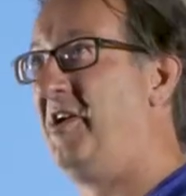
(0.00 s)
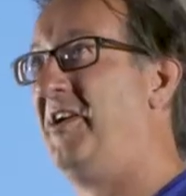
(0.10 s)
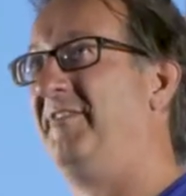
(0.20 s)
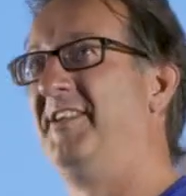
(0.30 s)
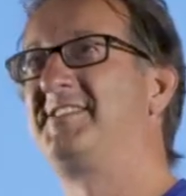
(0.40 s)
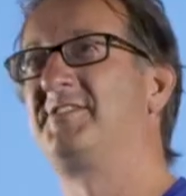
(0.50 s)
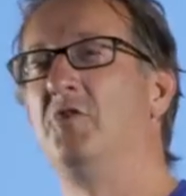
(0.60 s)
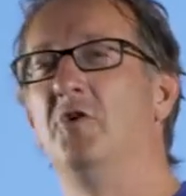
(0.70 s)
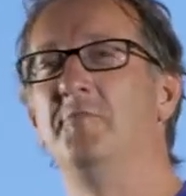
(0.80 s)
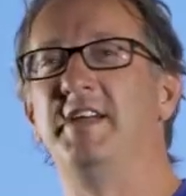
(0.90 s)
uh, let's
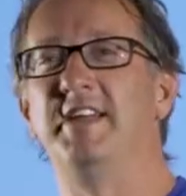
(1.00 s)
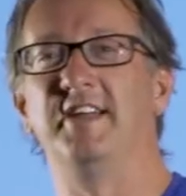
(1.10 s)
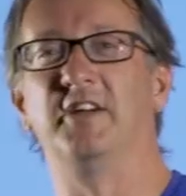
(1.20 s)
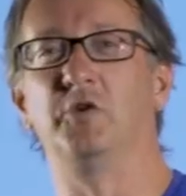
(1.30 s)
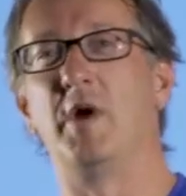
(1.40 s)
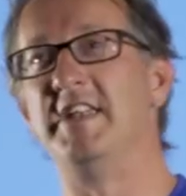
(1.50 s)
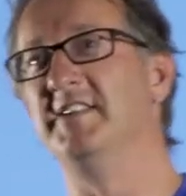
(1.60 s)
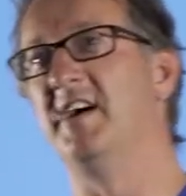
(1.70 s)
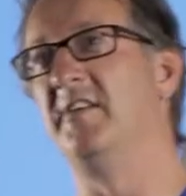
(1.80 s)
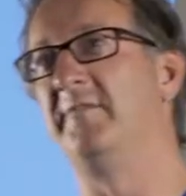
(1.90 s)
call me
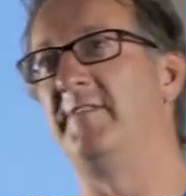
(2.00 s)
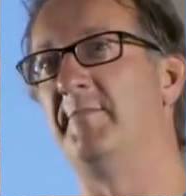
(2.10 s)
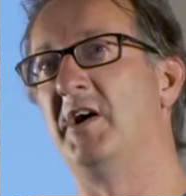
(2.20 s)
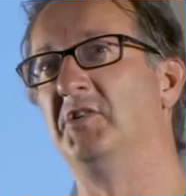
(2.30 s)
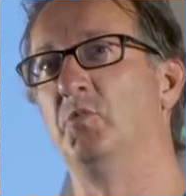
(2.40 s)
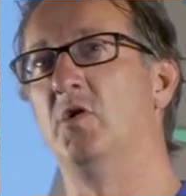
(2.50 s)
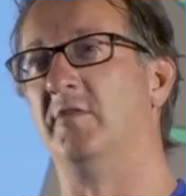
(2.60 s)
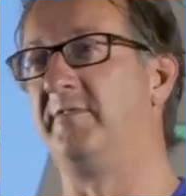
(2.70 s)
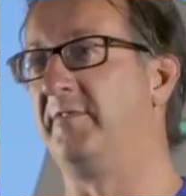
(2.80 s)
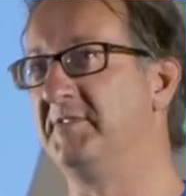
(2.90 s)
Gwenda, the female
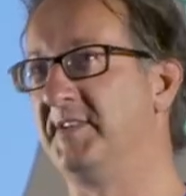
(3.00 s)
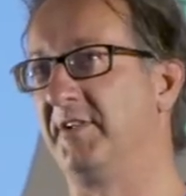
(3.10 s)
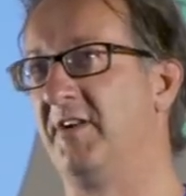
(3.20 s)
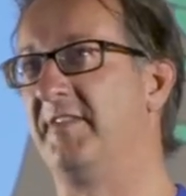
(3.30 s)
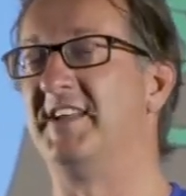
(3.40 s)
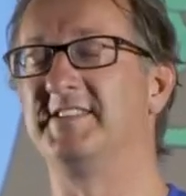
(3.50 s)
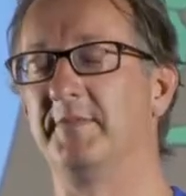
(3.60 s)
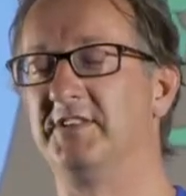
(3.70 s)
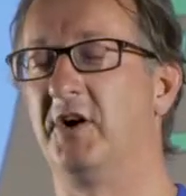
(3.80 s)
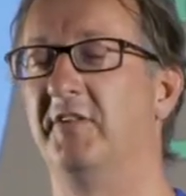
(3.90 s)
dwarf, or something like that,
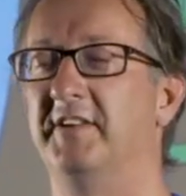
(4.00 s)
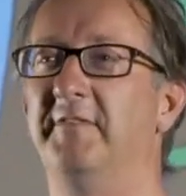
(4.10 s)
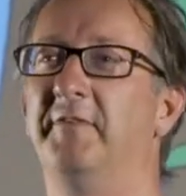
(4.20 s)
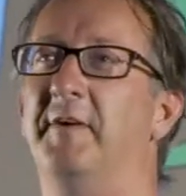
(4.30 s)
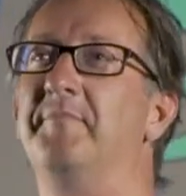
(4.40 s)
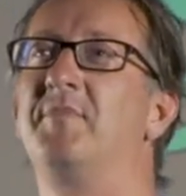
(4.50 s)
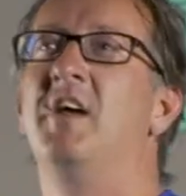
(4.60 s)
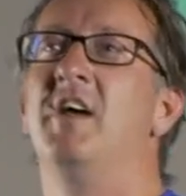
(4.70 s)
something totally different.